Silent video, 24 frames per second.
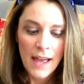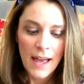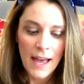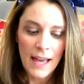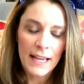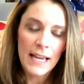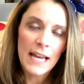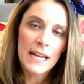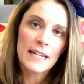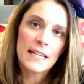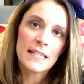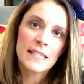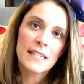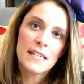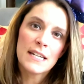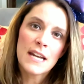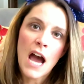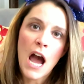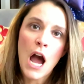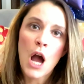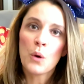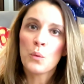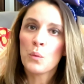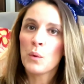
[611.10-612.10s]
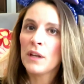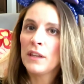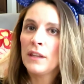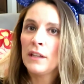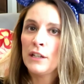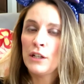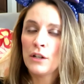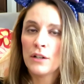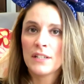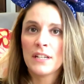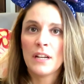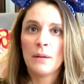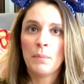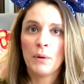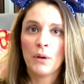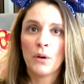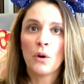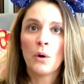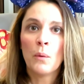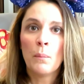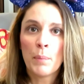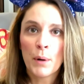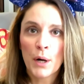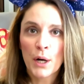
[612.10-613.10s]
Again, it's not really your
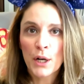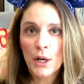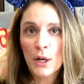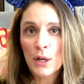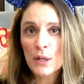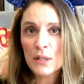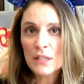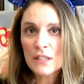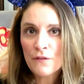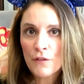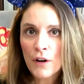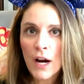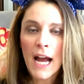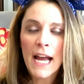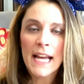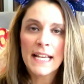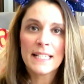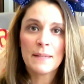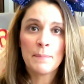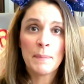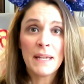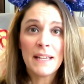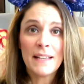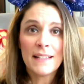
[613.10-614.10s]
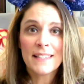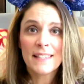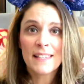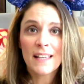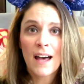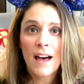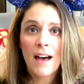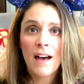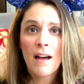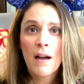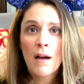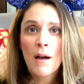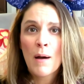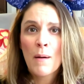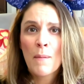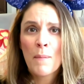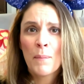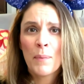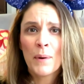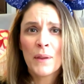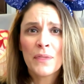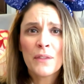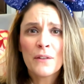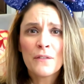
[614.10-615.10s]
typical burgers, fries, pizza,
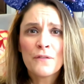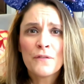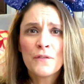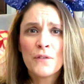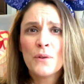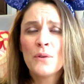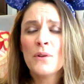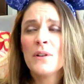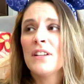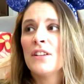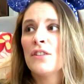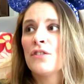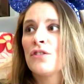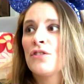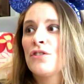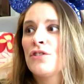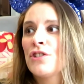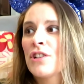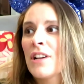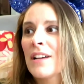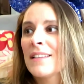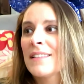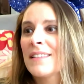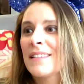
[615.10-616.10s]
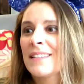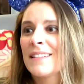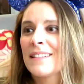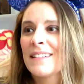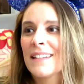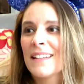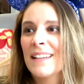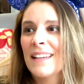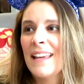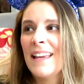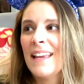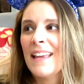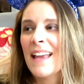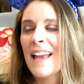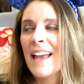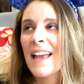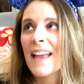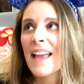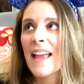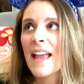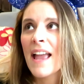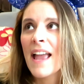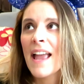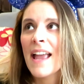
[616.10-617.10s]
but the food is just,
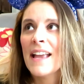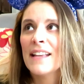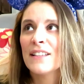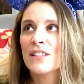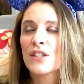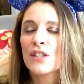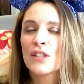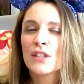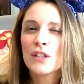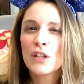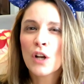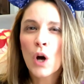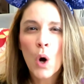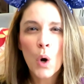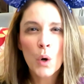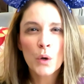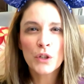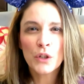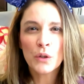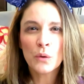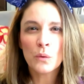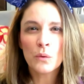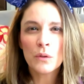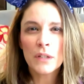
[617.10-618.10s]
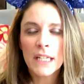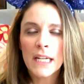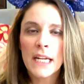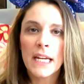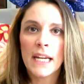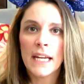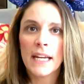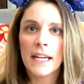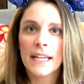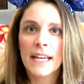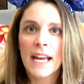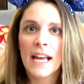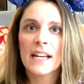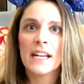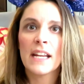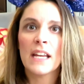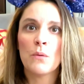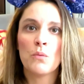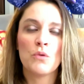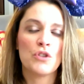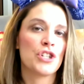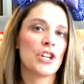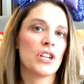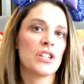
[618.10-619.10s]
it's so unique, and
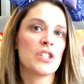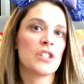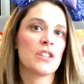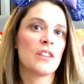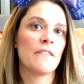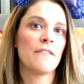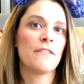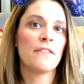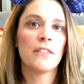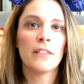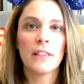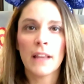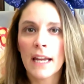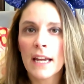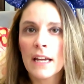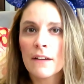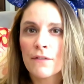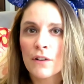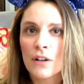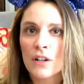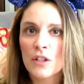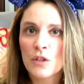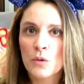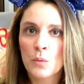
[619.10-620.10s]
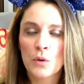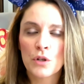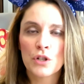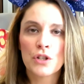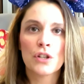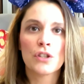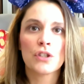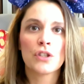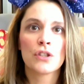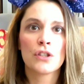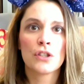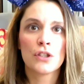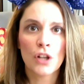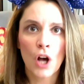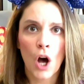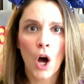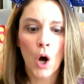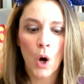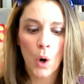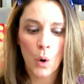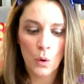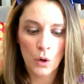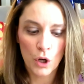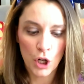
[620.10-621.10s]
the flavors were just
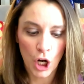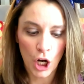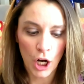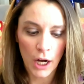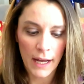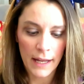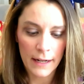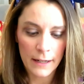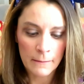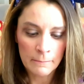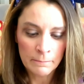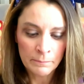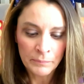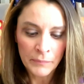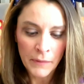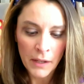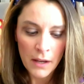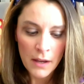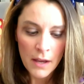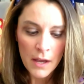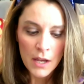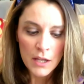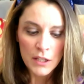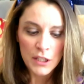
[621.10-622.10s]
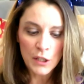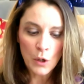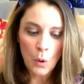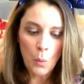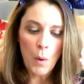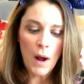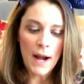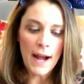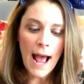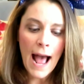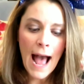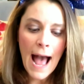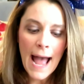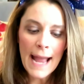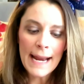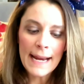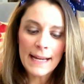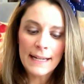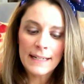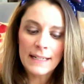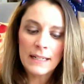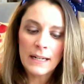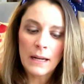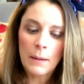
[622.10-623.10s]
so good. So what I
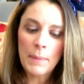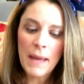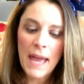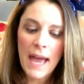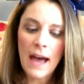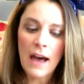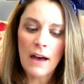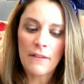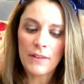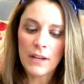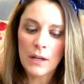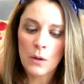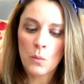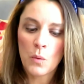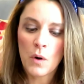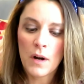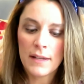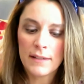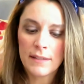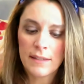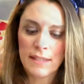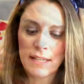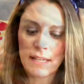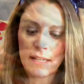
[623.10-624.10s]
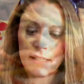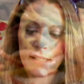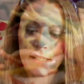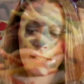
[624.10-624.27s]
ended up having was the